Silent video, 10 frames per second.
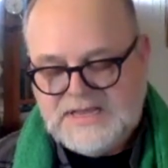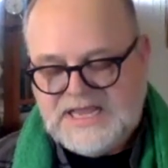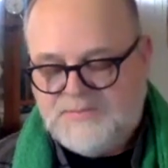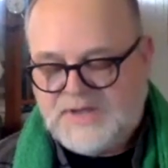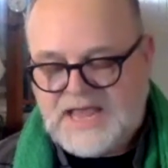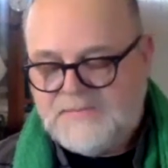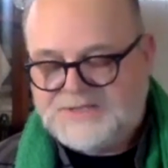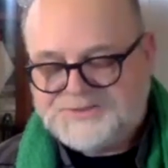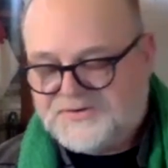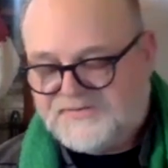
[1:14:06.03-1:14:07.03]
He became
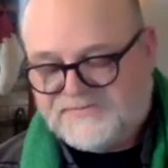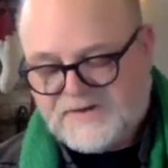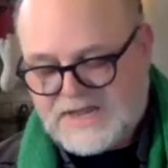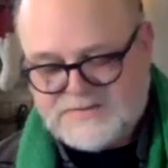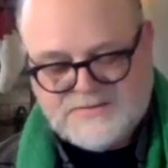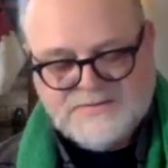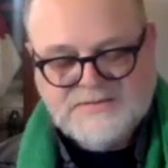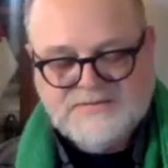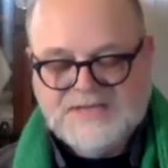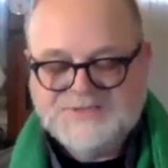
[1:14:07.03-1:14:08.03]
as good a friend,
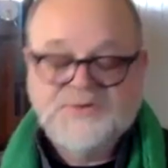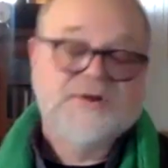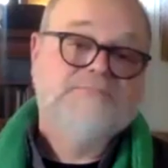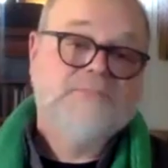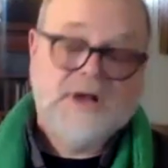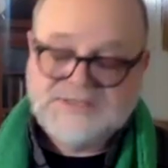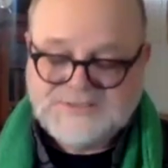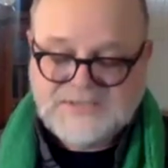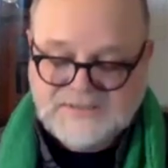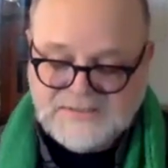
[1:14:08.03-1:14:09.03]
as good a
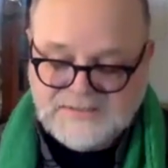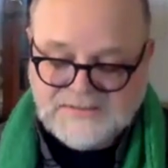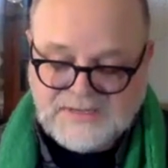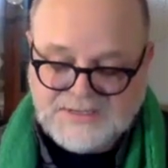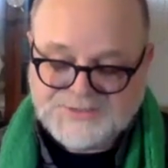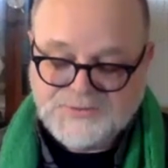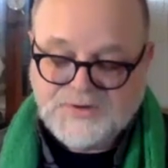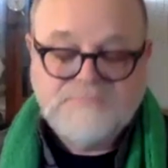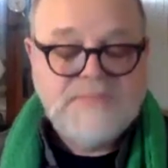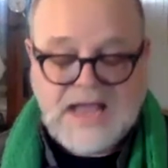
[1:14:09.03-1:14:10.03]
master, and as good
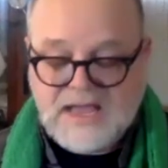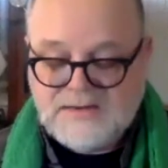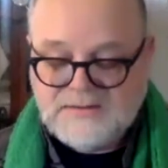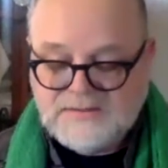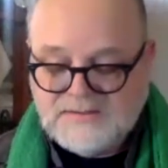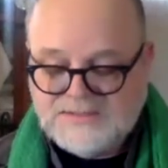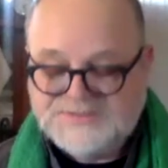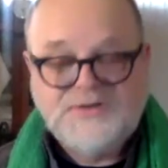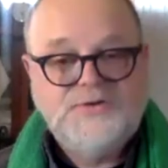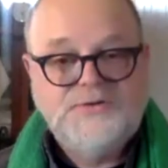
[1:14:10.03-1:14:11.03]
a man as
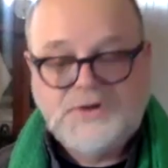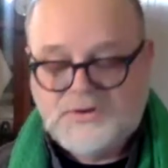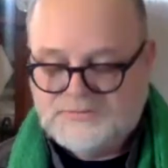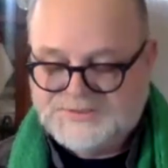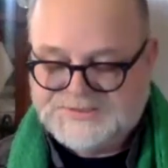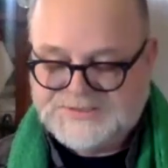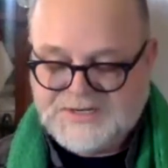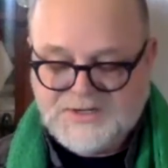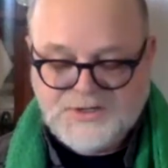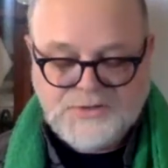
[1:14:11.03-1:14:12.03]
the good old
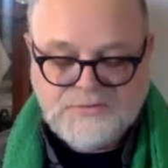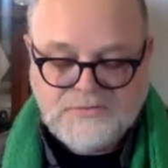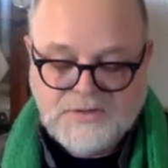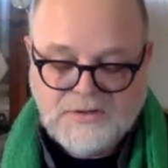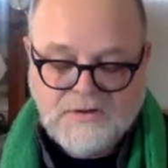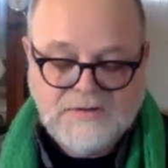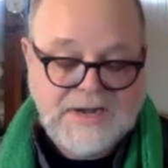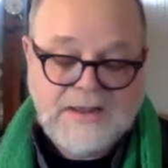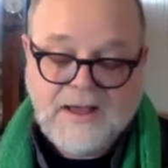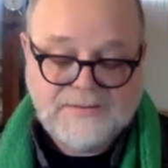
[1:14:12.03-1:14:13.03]
city knew, or
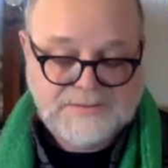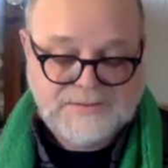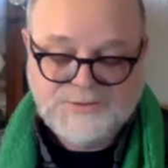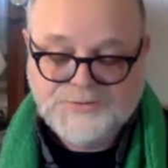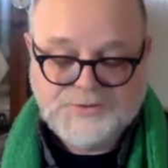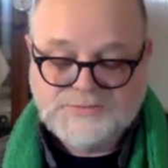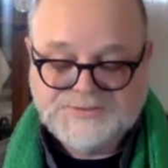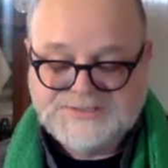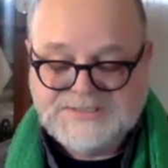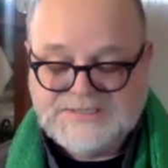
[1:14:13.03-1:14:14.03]
any other good old
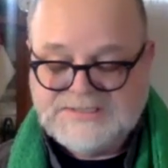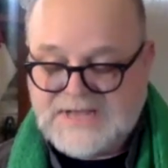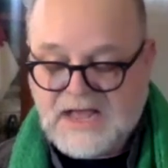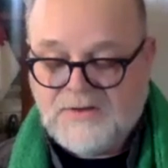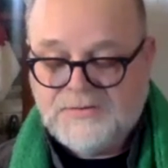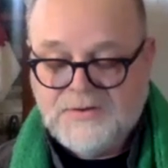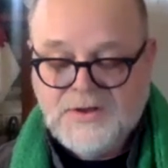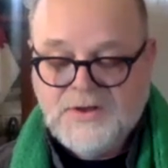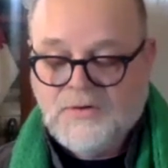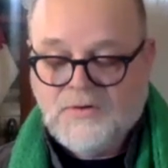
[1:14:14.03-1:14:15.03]
city, town,
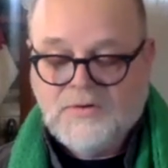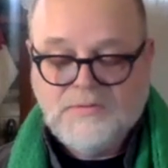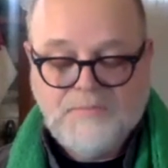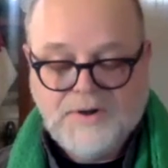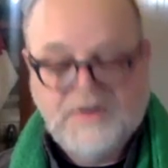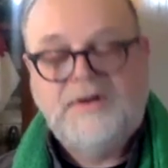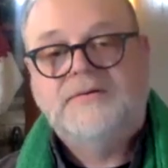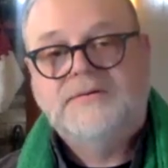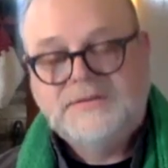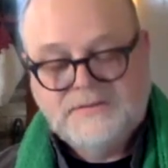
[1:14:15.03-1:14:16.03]
or
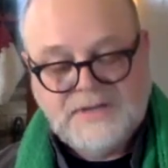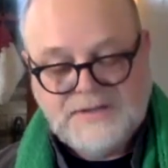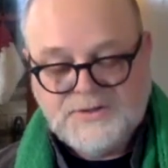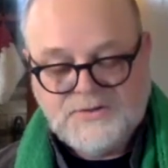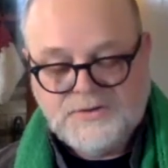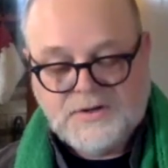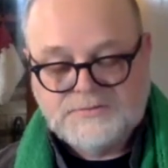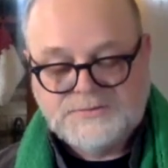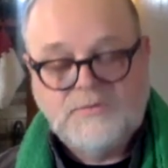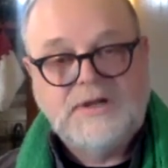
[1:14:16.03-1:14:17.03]
borough in the good
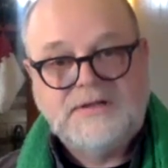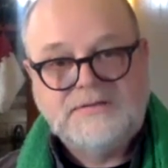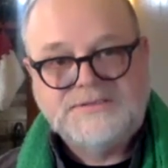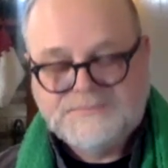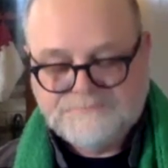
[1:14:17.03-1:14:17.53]
old world.